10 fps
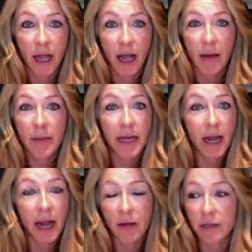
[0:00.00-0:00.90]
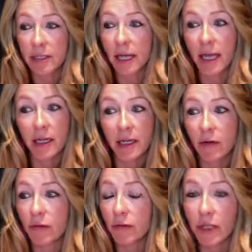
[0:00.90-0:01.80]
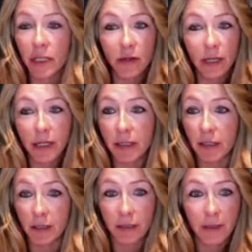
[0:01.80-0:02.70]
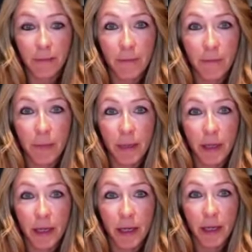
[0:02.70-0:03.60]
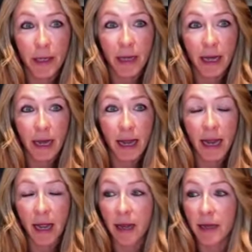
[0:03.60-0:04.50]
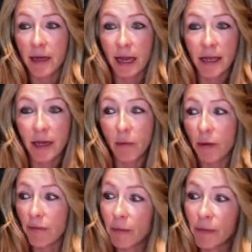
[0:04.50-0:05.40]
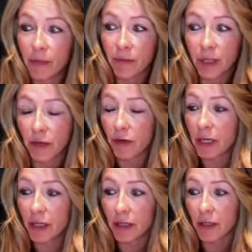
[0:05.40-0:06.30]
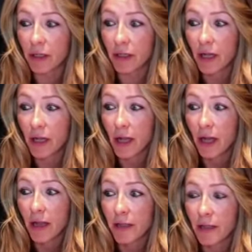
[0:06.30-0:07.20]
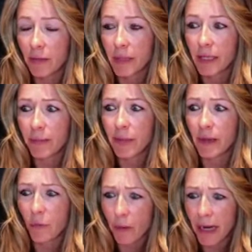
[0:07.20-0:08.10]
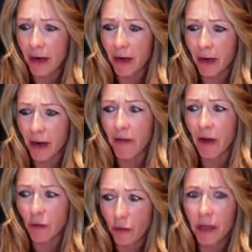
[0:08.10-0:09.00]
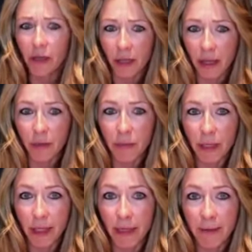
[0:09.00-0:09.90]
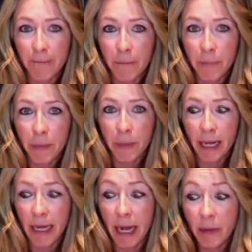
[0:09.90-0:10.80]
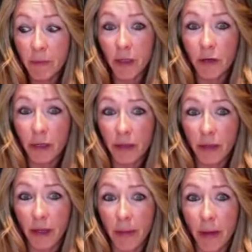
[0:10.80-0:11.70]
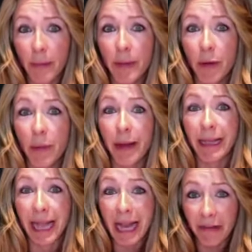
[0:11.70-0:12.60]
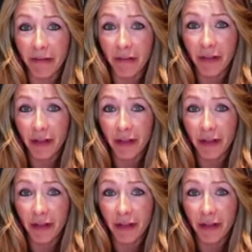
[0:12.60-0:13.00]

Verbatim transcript: I mean, I was like really critical. And and then it went from being really critical to me being aware of how critical I was being. And I was being critical about people in my life.